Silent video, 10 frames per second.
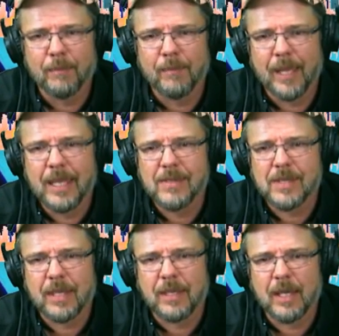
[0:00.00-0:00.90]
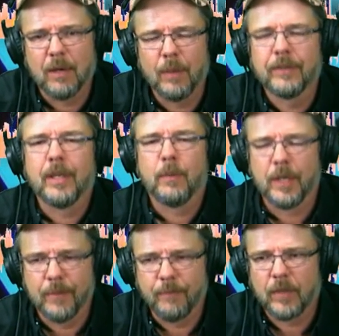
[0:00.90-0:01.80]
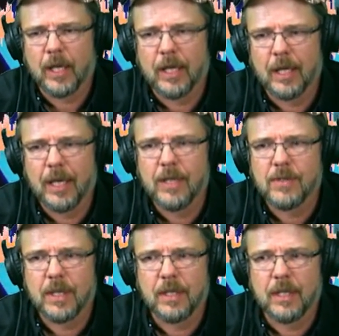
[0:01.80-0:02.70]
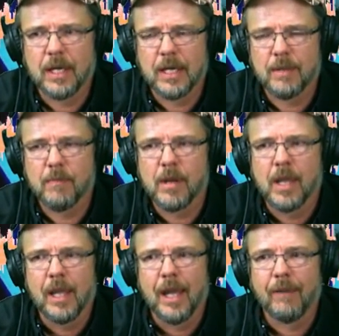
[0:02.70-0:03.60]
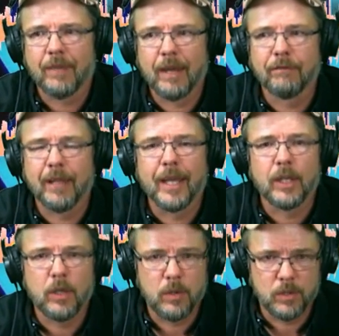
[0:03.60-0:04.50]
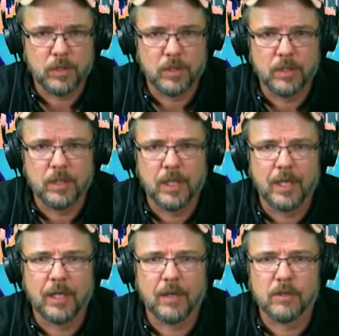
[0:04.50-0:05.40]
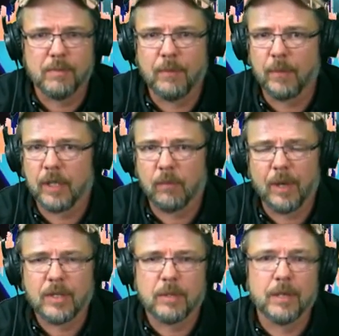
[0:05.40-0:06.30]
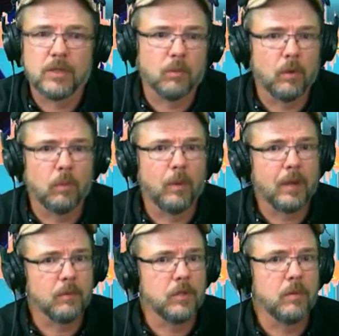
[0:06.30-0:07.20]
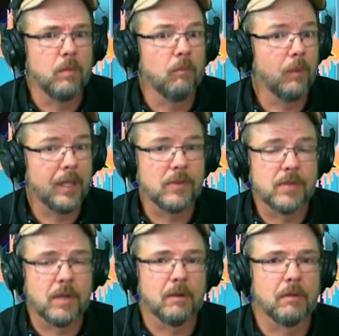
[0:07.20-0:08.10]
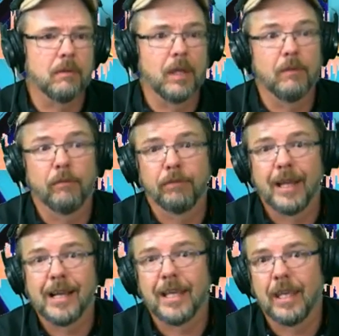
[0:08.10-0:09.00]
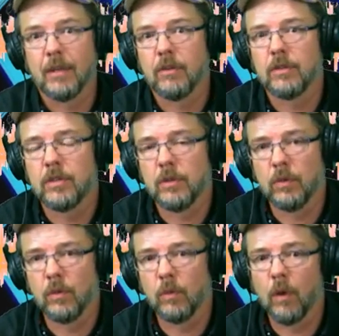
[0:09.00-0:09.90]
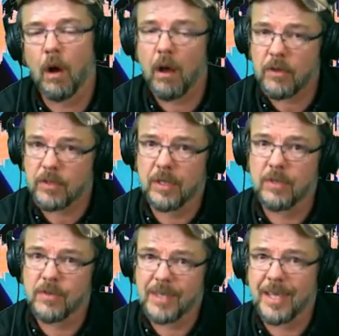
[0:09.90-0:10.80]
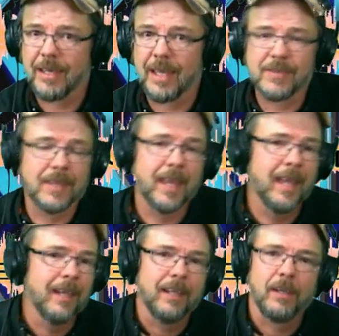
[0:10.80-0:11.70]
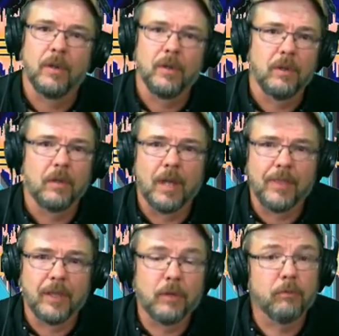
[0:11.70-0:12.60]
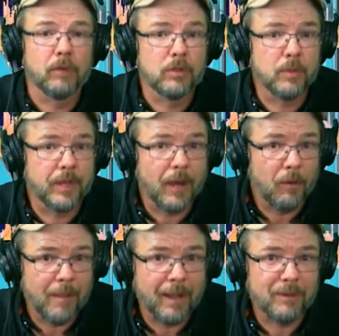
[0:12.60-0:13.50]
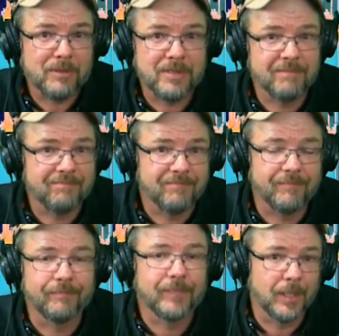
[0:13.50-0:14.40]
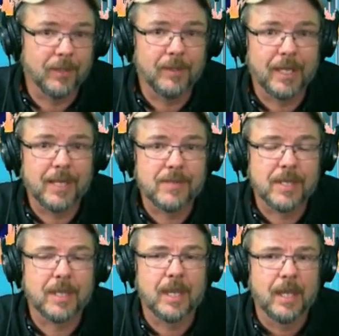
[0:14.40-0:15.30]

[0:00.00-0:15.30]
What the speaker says: he said, well, I'll tell you what. He said, I've got to fly to Houston, and he goes, maybe we can arrange something. I said, well, why don't you reconsider and fly into Austin instead? I said, I think you're friends with Ira Michaelson, and I said,